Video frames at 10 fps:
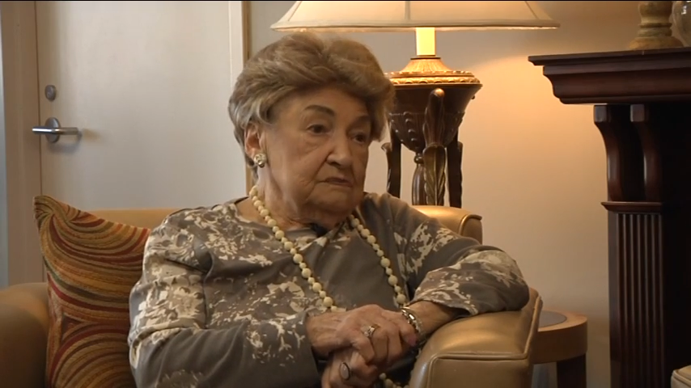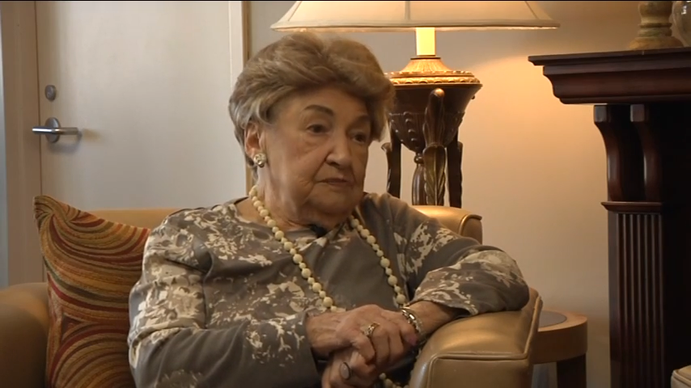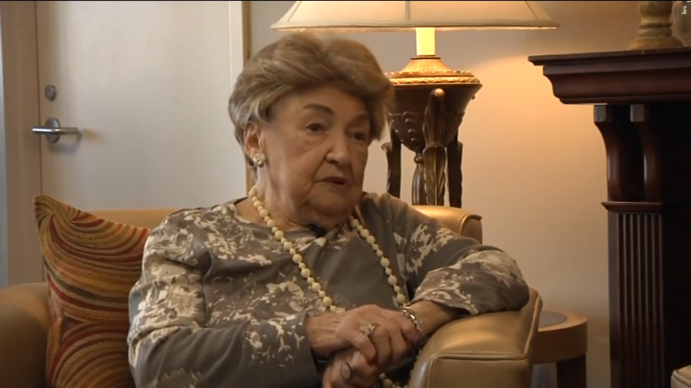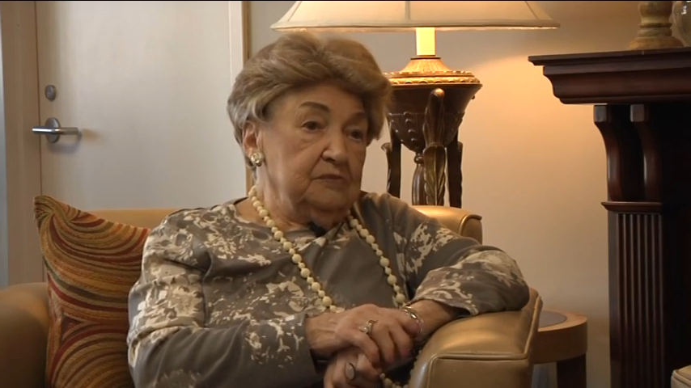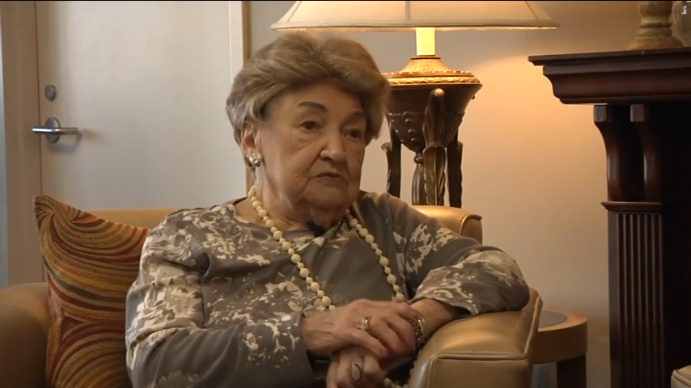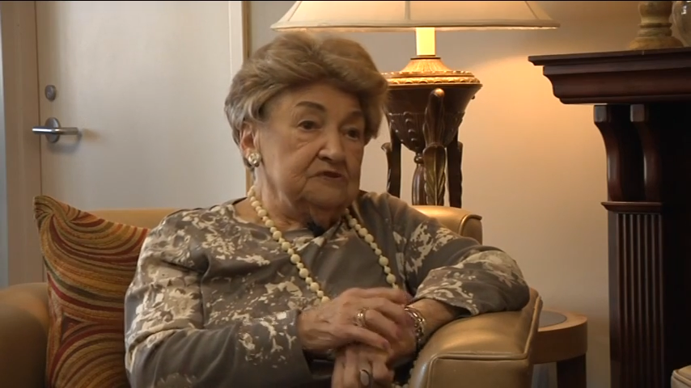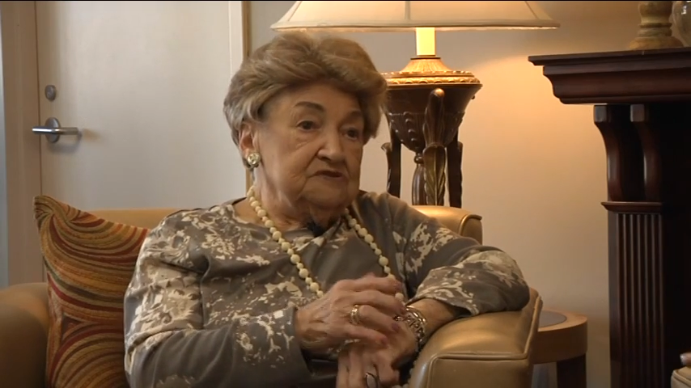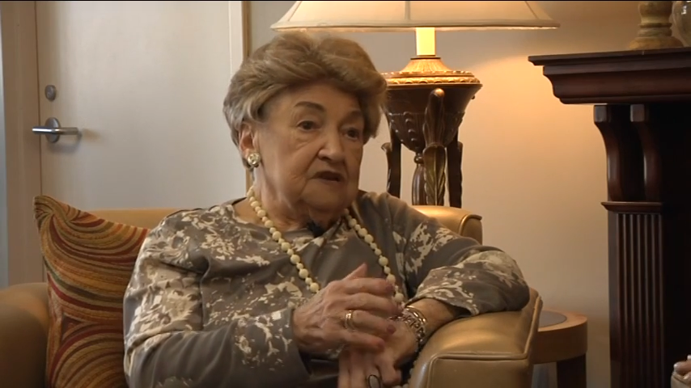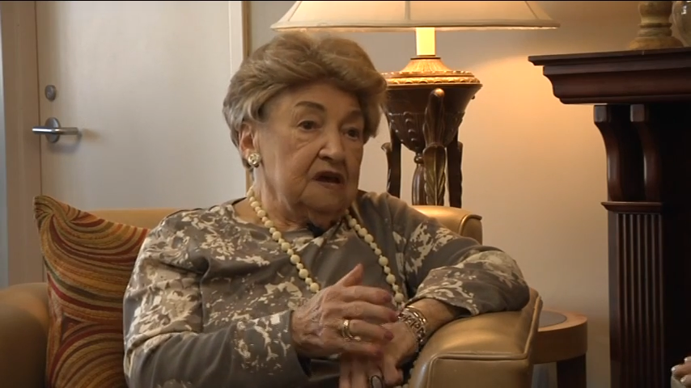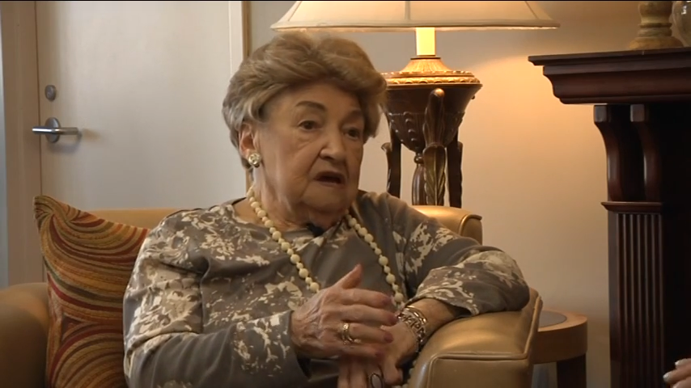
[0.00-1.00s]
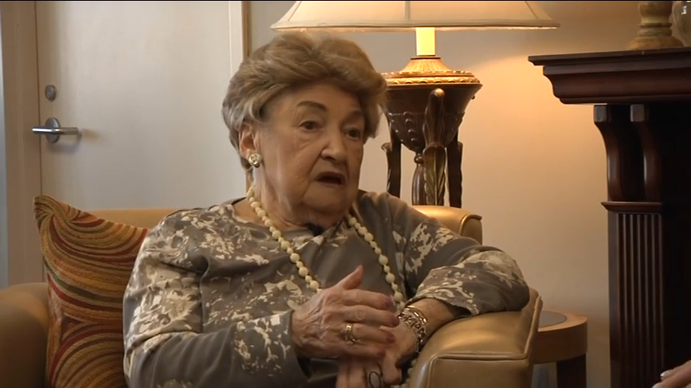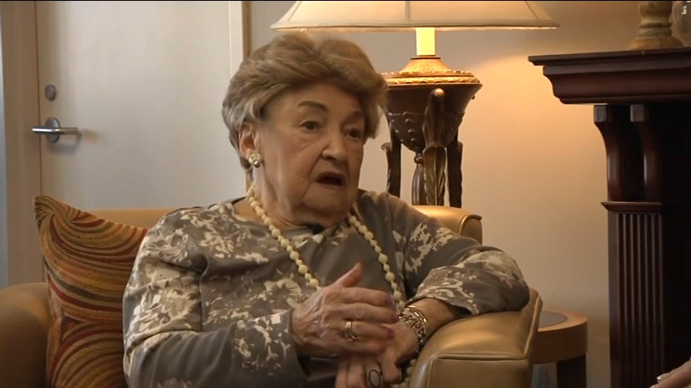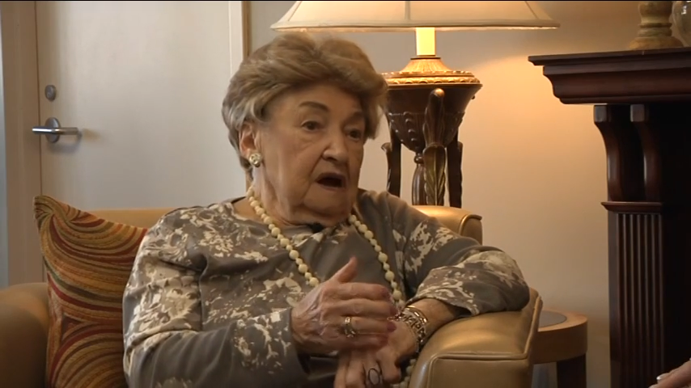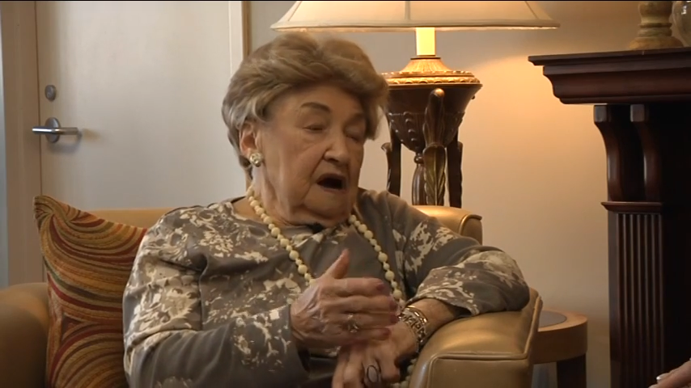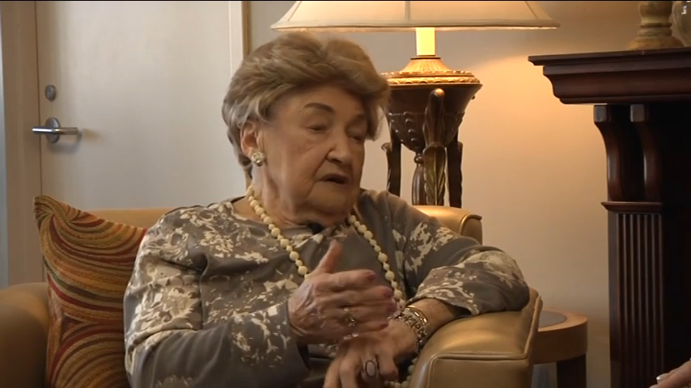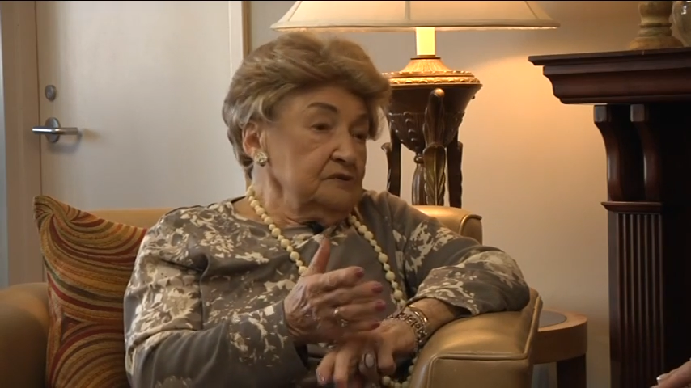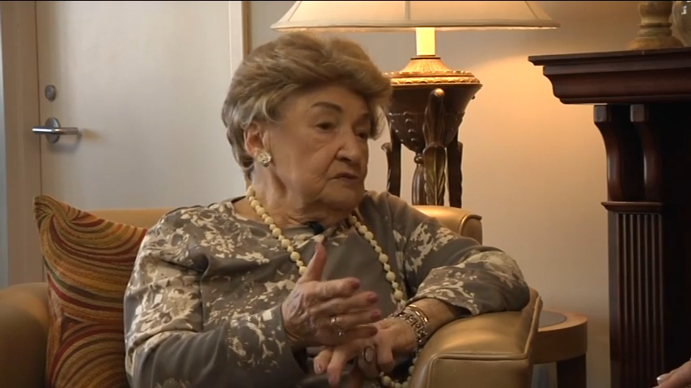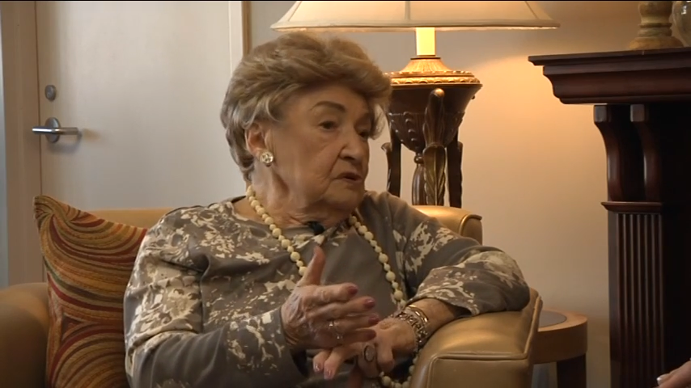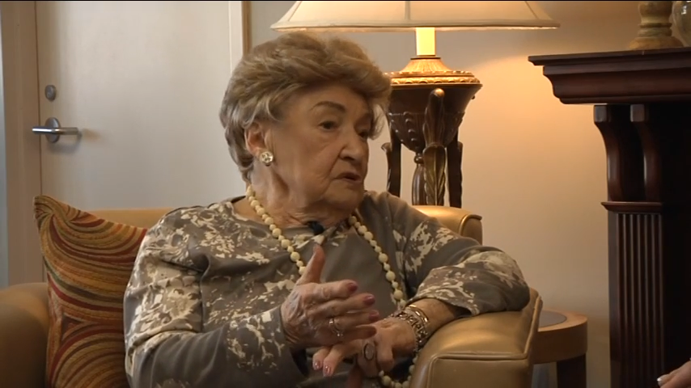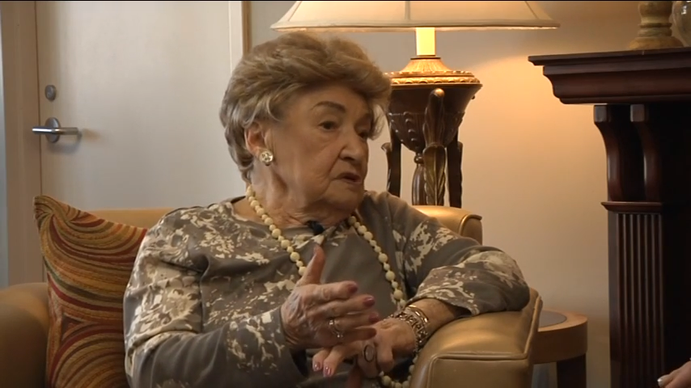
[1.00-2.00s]
People would say, are
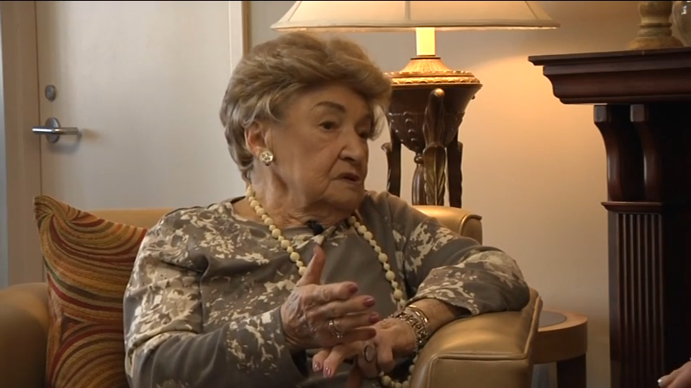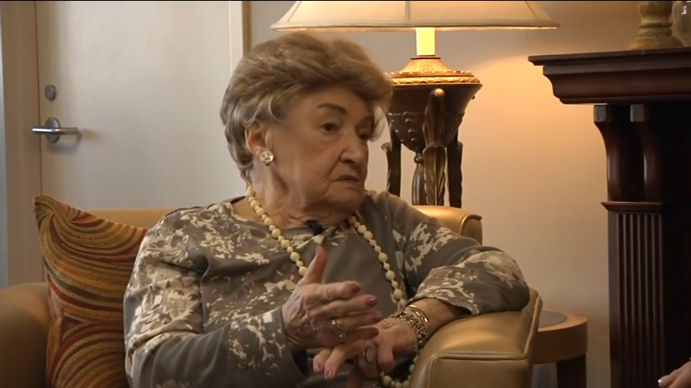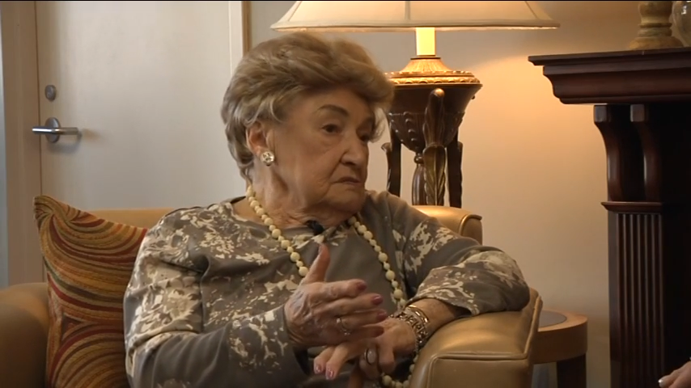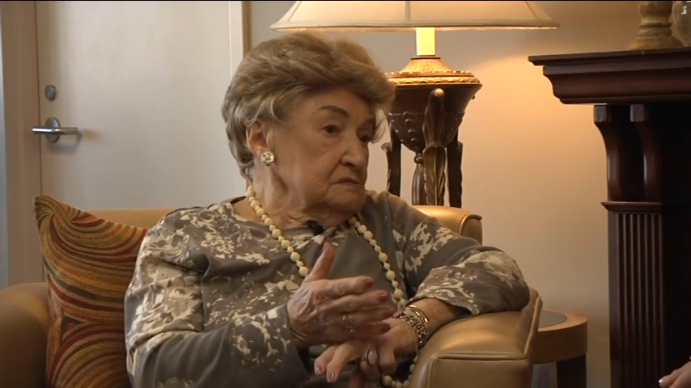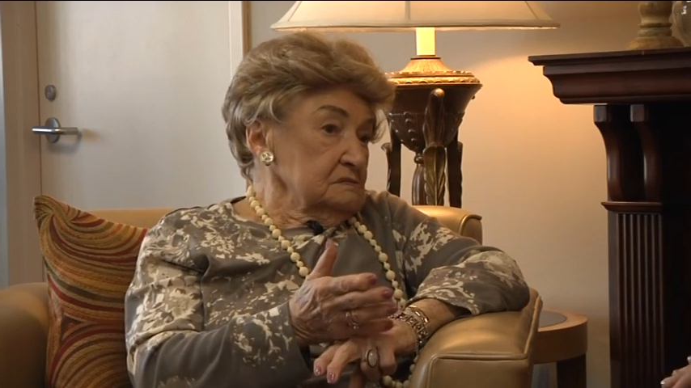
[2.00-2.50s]
you going to